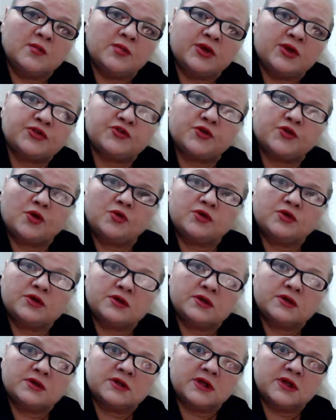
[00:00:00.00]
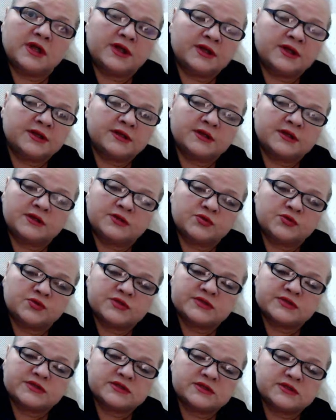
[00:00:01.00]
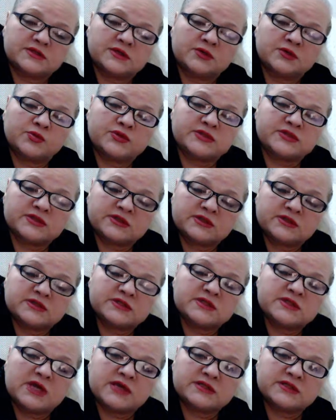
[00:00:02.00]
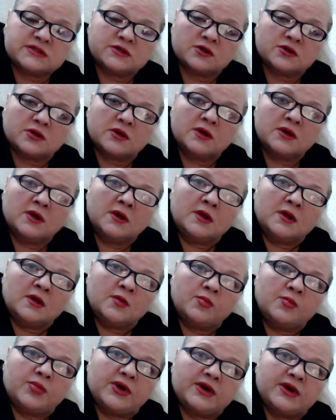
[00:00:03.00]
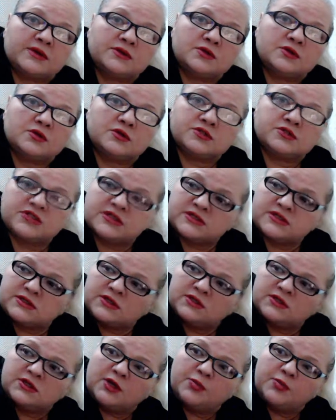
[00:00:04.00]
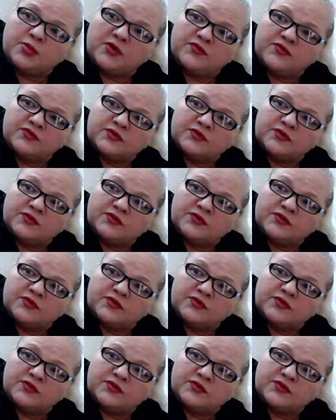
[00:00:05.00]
my throat, and it was a disaster. But just a tip of